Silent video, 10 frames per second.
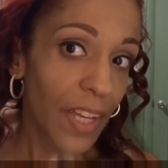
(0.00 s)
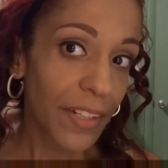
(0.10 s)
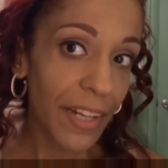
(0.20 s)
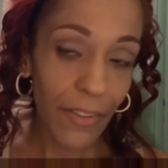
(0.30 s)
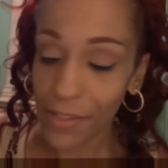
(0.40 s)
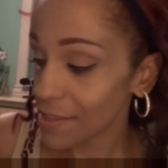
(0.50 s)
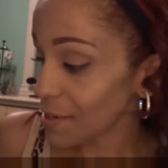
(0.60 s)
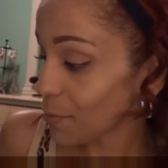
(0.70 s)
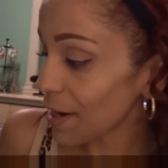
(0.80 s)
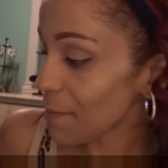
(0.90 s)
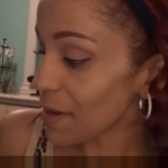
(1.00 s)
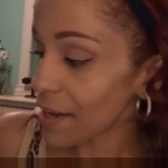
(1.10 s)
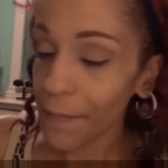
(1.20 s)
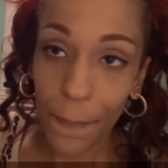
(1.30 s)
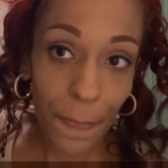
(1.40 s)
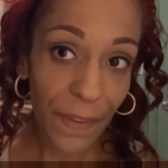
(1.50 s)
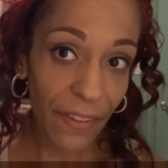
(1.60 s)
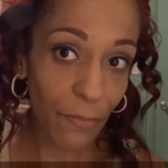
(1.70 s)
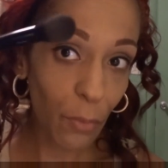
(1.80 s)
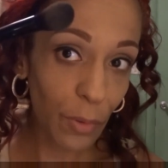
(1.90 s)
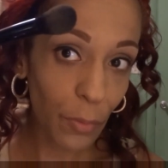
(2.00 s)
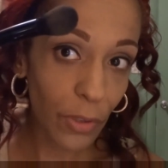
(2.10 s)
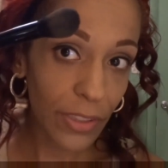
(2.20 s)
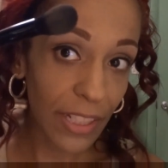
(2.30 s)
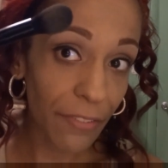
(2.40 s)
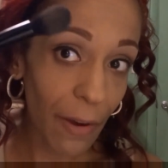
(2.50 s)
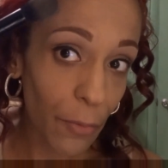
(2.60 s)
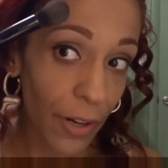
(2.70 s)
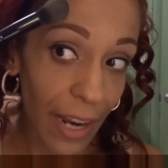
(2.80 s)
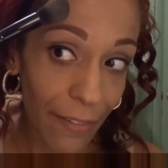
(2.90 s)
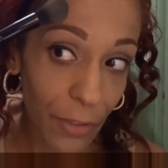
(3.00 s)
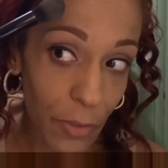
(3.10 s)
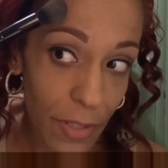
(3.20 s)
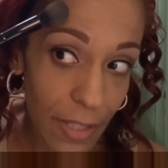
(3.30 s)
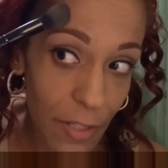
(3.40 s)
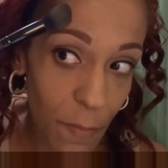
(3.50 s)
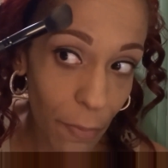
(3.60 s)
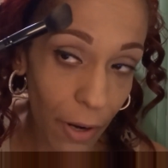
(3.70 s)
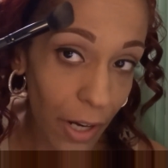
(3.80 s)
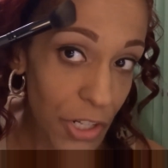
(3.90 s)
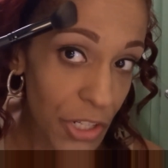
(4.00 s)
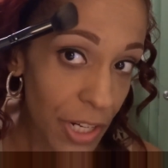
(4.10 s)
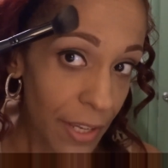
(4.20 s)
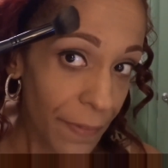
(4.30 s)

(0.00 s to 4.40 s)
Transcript: Now you see what I meant? If I were to have used this brush,